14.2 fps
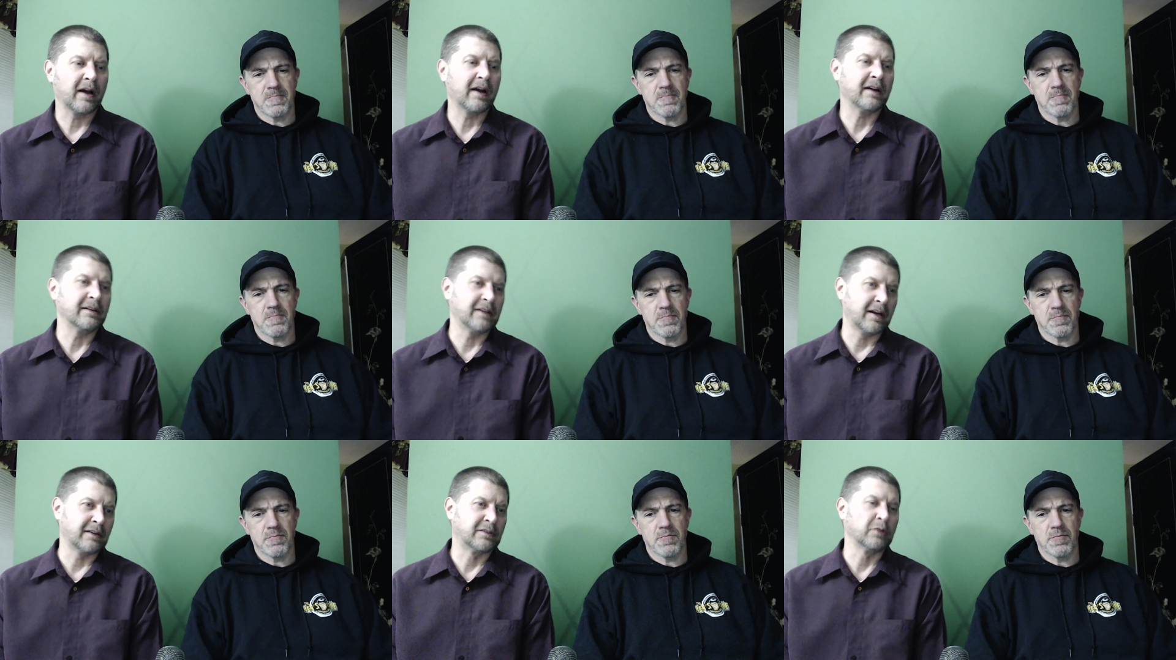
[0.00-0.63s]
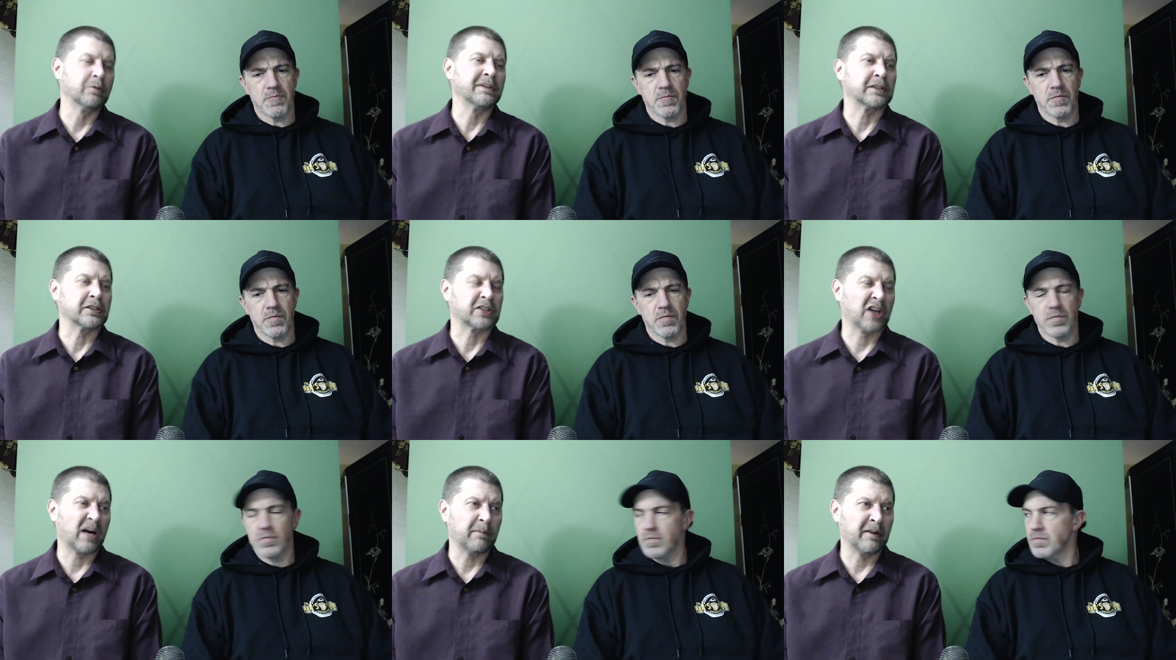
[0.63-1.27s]
Speaker 1: uh, do research
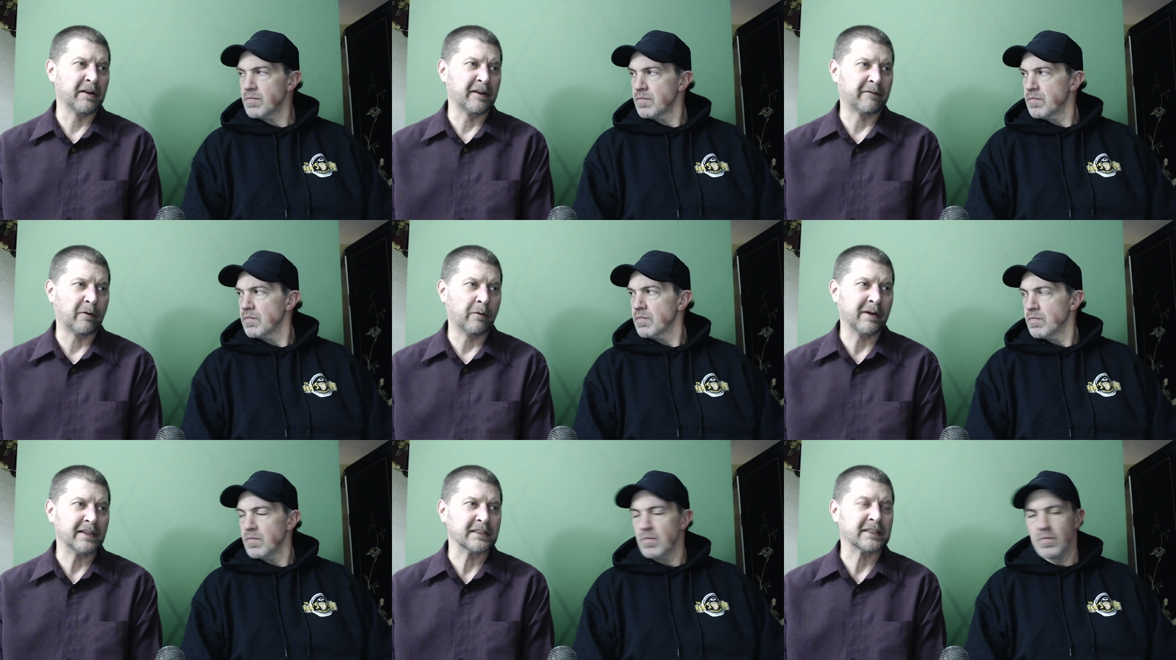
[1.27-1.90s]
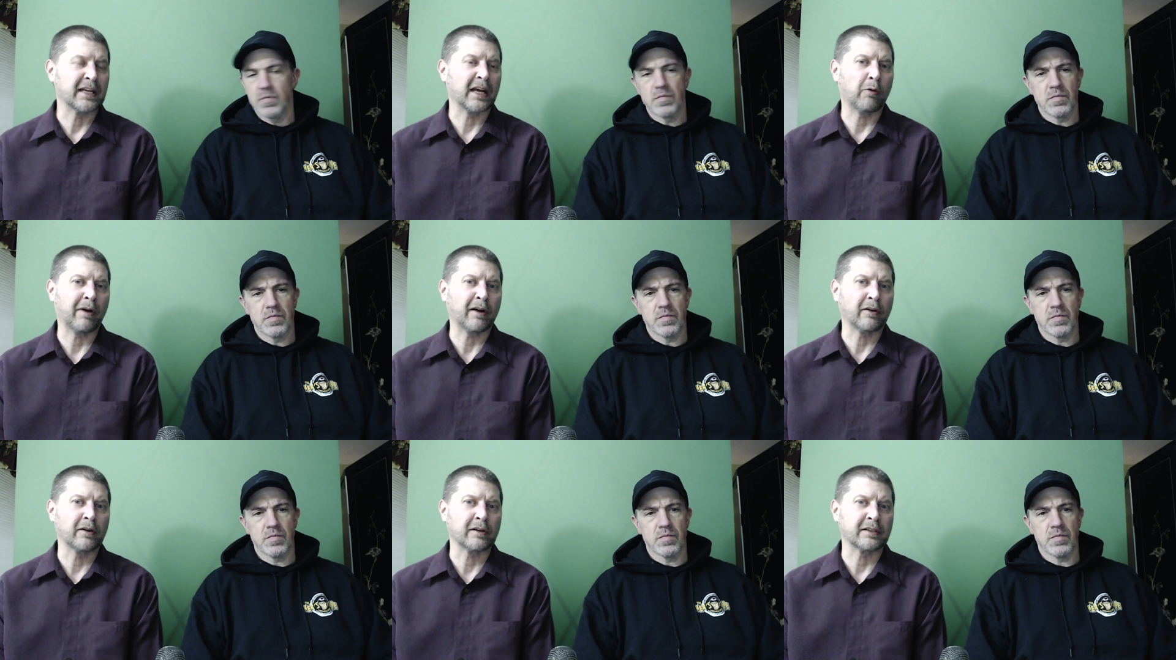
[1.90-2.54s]
a couple of different ways. Take a
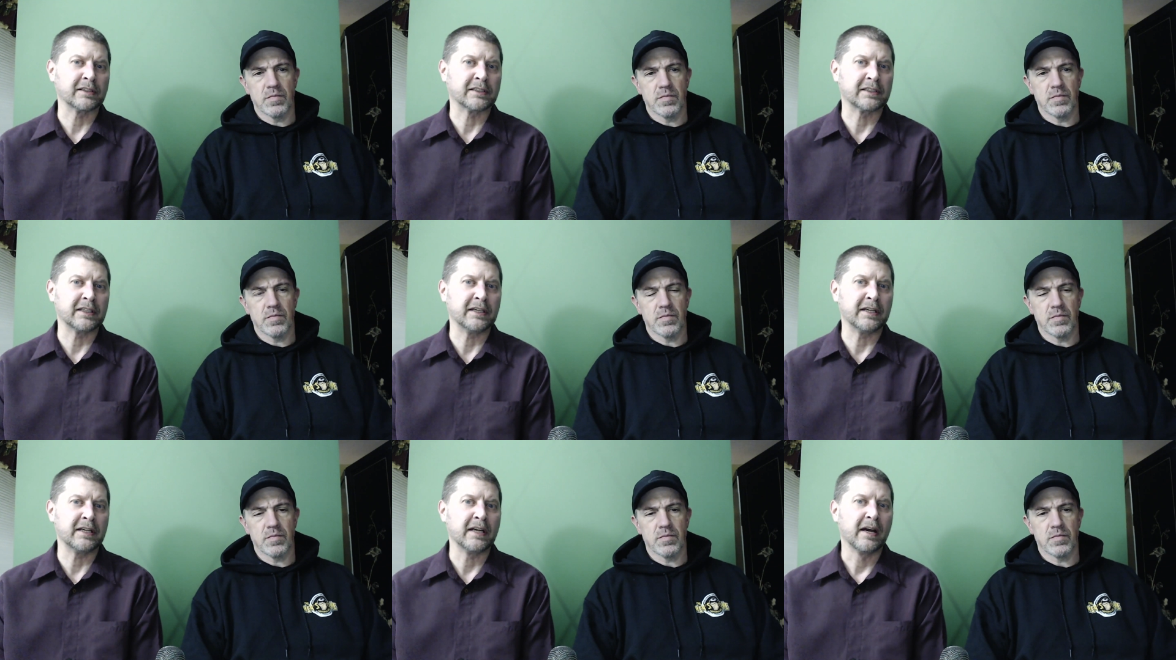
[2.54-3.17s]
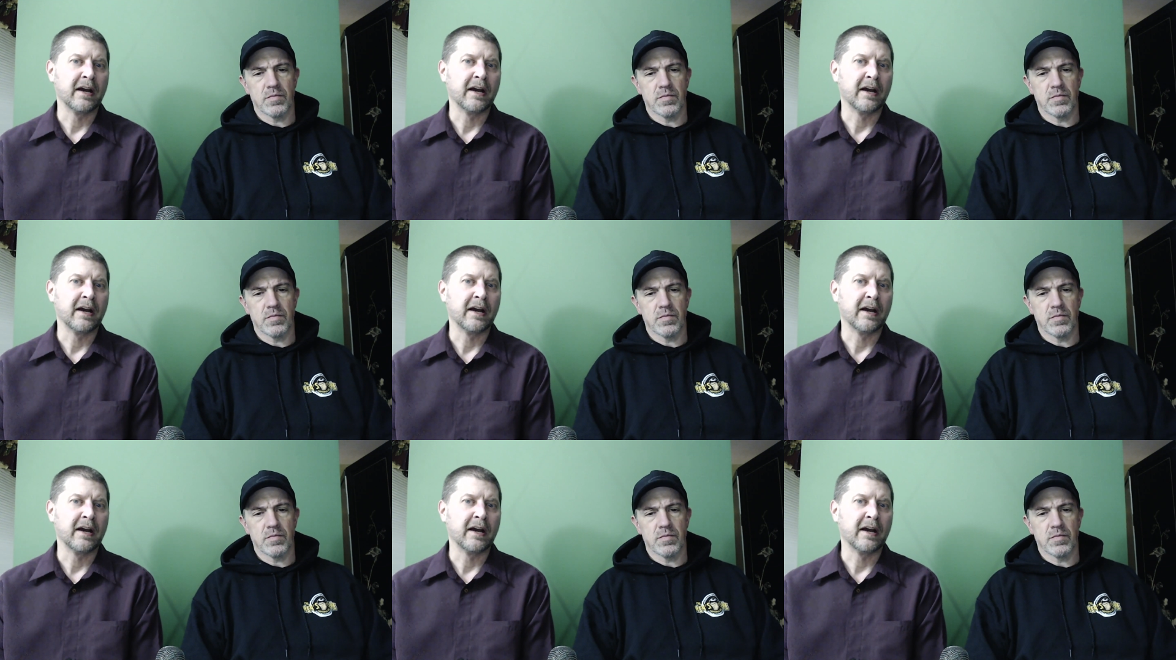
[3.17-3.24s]
quick look to see